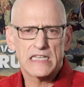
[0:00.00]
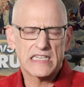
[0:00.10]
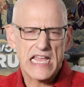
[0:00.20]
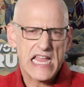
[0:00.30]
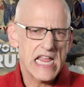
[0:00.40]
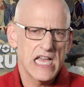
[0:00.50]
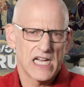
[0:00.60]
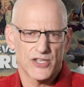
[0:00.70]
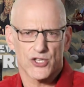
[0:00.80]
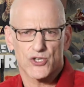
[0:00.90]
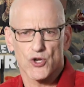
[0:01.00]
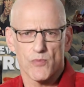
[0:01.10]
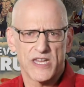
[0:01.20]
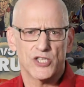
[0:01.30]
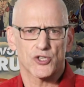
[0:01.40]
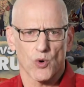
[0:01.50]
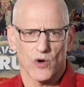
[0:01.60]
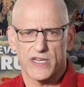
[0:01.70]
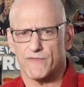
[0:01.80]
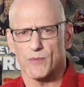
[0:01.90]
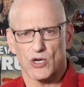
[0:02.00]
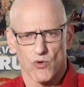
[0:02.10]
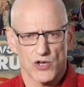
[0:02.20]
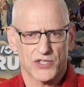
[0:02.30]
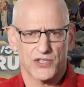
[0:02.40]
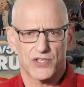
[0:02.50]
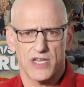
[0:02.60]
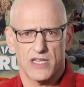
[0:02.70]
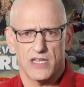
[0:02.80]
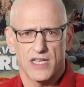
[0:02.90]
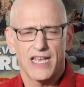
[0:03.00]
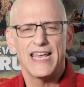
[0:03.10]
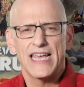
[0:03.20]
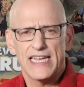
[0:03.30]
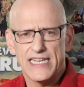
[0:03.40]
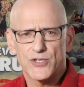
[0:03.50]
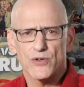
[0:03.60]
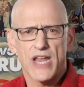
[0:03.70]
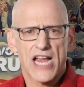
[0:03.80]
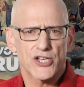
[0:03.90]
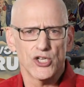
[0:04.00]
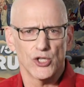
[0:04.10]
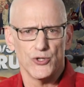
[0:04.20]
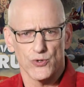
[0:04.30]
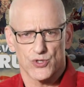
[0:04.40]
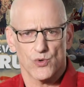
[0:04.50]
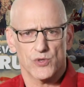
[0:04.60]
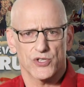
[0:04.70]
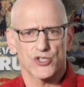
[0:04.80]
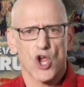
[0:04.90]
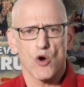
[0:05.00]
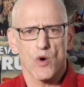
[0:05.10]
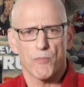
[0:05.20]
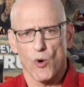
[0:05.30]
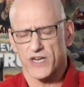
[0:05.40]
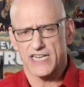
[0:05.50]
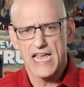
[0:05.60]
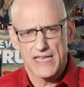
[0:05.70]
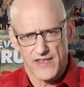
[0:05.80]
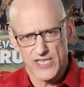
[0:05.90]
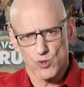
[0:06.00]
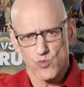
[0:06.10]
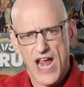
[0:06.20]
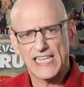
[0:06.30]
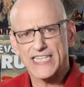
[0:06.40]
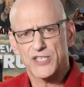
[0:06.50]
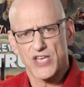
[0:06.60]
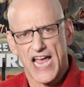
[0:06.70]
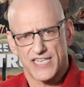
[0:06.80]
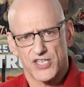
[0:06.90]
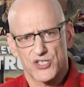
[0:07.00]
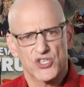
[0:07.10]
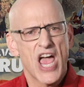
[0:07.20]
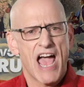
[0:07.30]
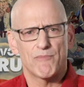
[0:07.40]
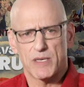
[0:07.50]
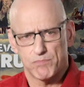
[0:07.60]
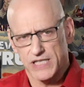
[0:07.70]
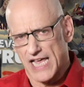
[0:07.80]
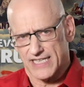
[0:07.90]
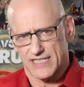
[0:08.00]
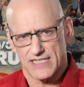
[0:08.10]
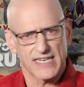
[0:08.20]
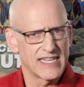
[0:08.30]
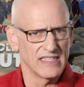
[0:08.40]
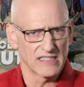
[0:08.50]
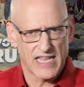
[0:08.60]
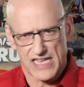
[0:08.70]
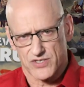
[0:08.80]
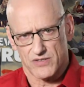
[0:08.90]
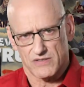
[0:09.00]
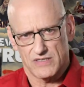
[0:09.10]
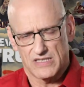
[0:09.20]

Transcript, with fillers: Today, a disturbing story from across the sea. International news sources are reporting that Israeli scientists have been plotting to kill cancer.